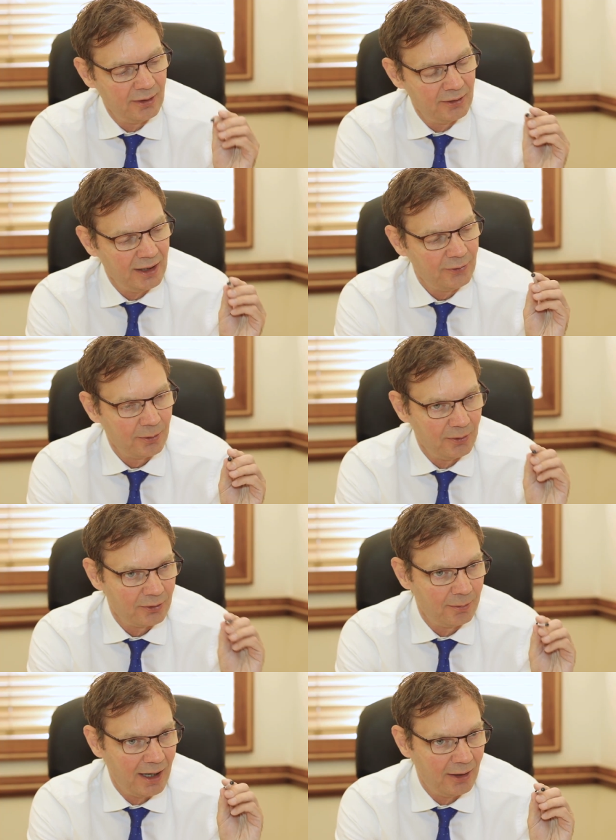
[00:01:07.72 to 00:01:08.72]
the
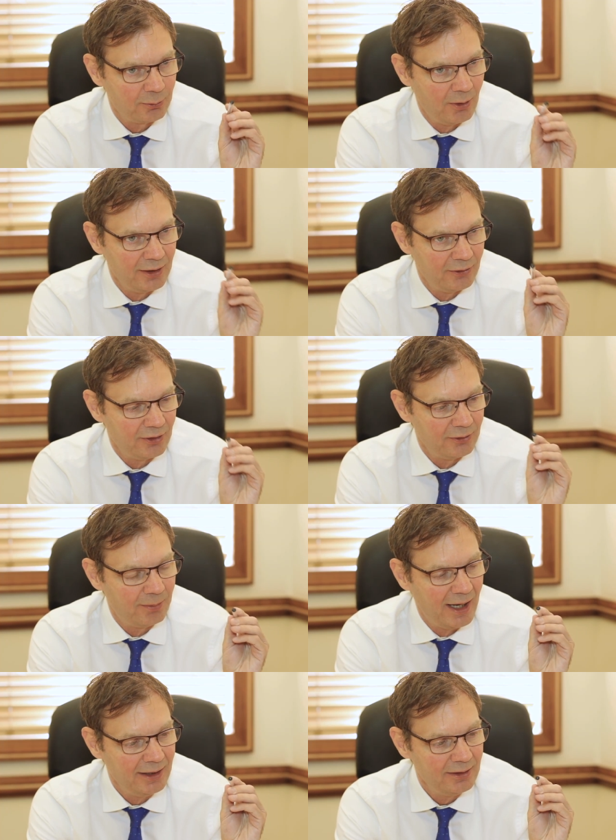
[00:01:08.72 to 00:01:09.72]
instruments are about as wide as this
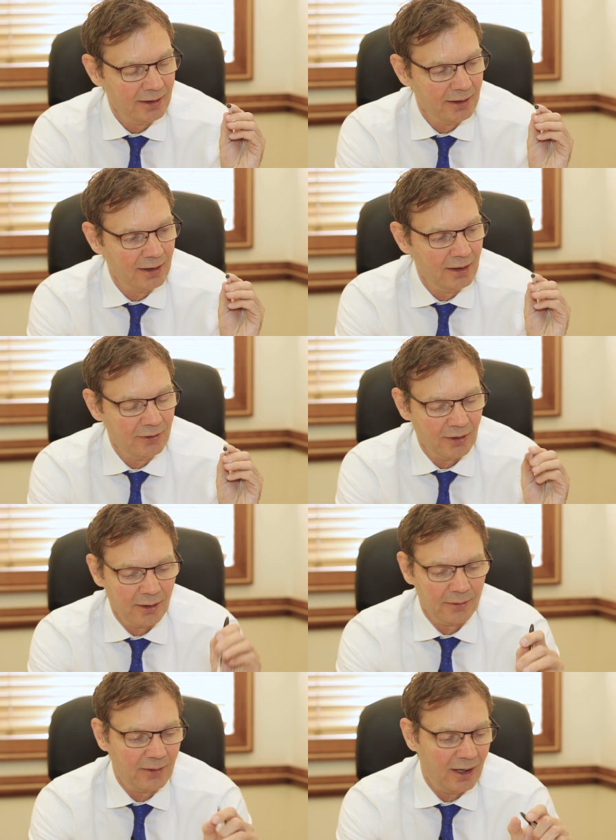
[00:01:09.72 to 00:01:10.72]
pen. So
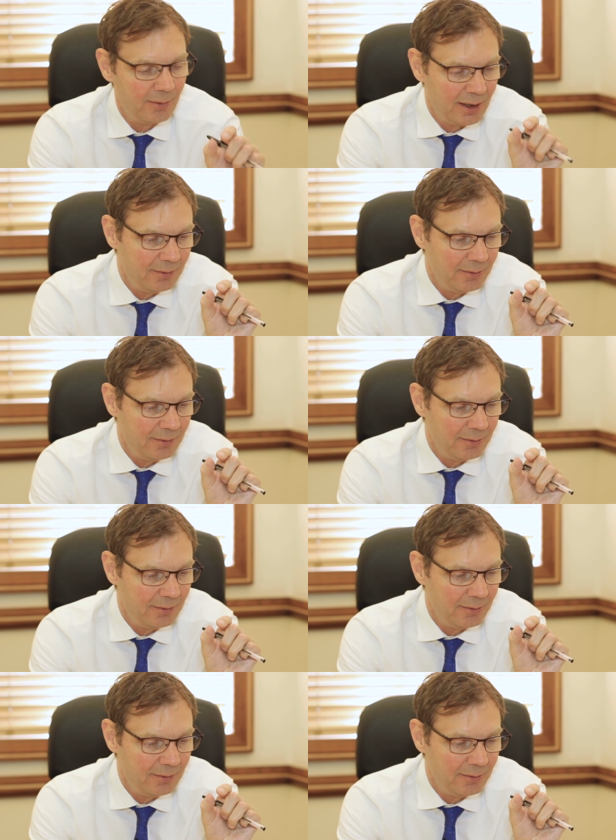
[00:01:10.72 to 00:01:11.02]
little 5